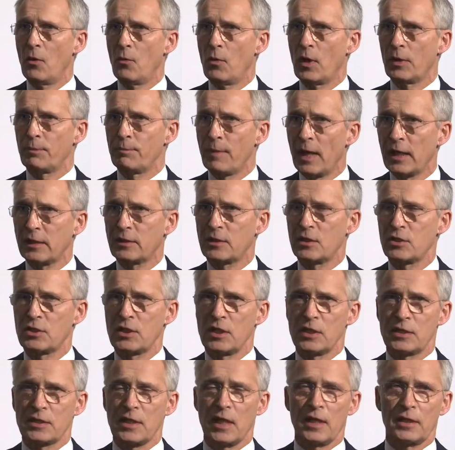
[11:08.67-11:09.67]
What
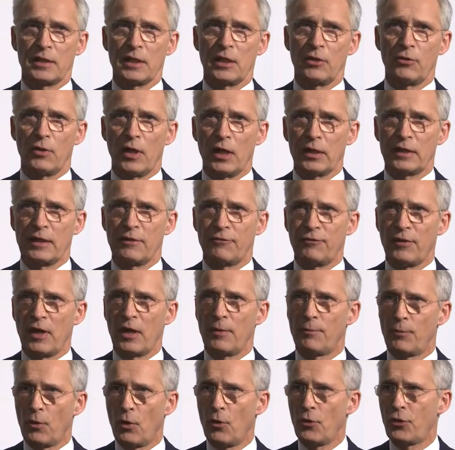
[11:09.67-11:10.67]
matters is that they
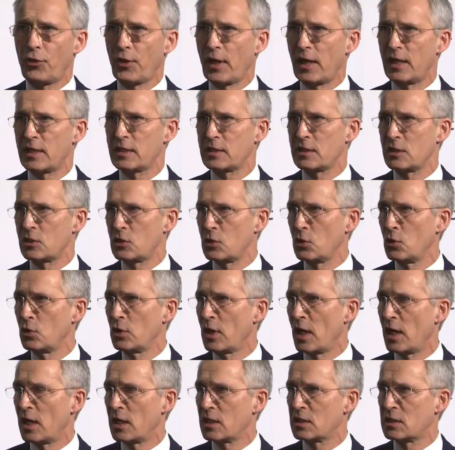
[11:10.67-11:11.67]
ratify both as
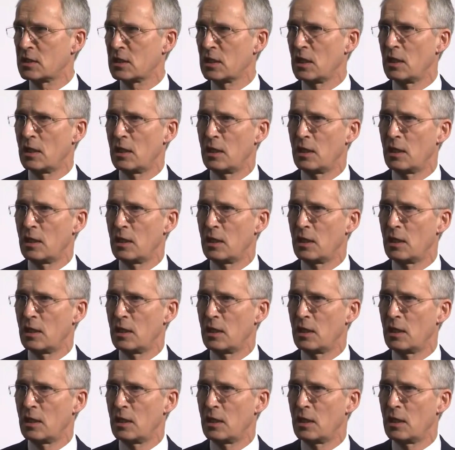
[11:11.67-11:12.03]
soon as